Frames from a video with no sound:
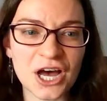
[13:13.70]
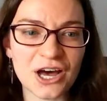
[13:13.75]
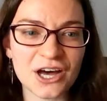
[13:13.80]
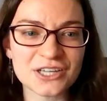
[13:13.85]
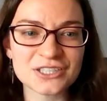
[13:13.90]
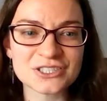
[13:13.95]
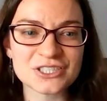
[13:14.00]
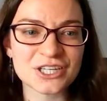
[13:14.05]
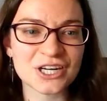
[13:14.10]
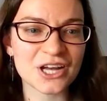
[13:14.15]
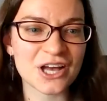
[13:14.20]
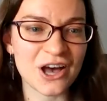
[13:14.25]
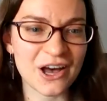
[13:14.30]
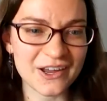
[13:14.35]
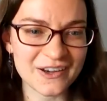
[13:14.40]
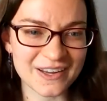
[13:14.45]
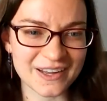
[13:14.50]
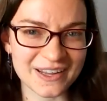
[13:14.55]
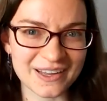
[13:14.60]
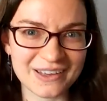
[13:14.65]

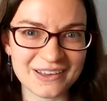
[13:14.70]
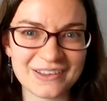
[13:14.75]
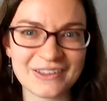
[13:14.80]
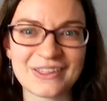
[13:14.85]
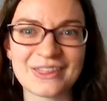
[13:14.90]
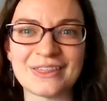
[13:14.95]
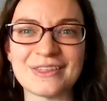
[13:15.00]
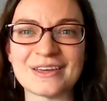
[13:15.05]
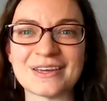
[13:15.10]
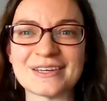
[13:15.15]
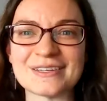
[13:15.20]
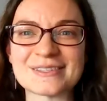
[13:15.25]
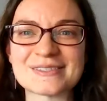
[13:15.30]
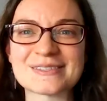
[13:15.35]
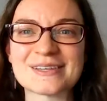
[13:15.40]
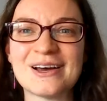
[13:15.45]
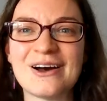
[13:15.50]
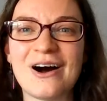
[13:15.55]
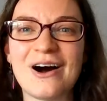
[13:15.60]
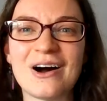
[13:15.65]
undercutting
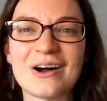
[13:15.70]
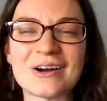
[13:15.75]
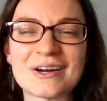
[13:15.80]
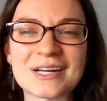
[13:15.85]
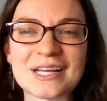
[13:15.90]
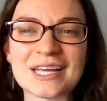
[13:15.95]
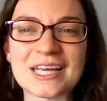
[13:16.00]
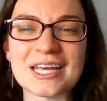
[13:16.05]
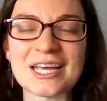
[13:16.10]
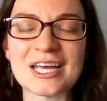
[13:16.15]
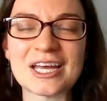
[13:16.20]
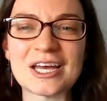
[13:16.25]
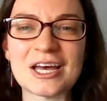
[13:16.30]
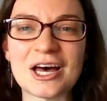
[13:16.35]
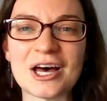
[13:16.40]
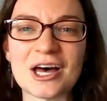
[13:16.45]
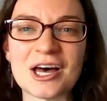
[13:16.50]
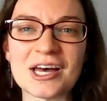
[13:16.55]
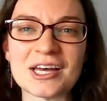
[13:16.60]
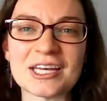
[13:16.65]
these already
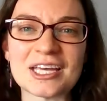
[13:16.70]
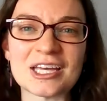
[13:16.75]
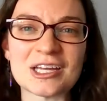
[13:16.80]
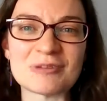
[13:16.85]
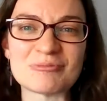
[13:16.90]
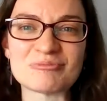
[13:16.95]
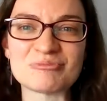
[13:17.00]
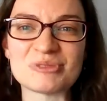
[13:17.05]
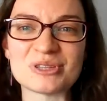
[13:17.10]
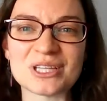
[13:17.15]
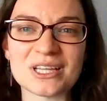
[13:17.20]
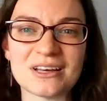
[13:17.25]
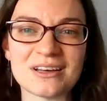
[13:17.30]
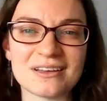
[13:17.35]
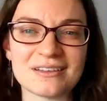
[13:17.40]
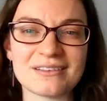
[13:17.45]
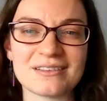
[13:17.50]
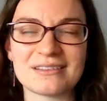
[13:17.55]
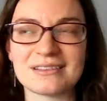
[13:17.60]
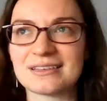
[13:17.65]
kind
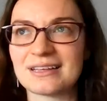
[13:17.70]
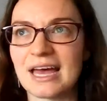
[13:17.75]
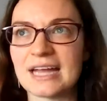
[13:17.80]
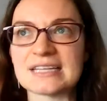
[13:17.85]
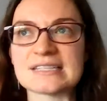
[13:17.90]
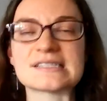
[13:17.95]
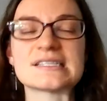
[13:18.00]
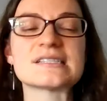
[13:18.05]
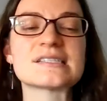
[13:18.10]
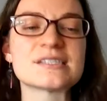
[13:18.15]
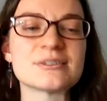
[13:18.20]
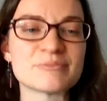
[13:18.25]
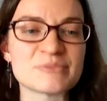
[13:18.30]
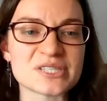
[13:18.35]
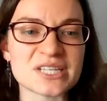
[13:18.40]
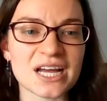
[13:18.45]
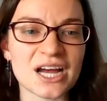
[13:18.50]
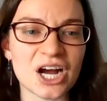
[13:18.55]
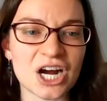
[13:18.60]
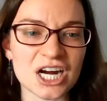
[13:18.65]
of systems
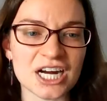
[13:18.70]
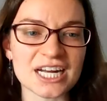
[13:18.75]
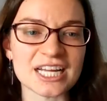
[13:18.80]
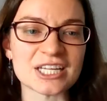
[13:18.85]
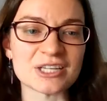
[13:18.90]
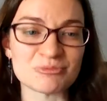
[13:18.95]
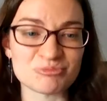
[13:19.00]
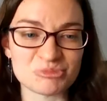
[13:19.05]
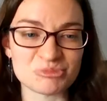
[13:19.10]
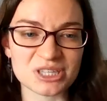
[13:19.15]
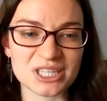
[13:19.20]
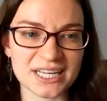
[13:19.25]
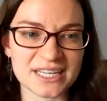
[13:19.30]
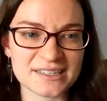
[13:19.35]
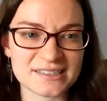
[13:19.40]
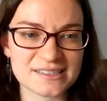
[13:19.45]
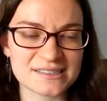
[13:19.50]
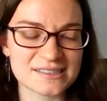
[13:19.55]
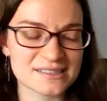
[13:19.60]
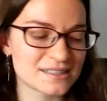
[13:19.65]
that are in
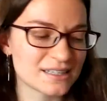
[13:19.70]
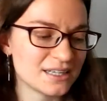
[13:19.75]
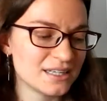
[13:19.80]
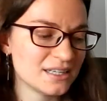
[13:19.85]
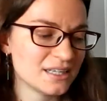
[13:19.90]
place.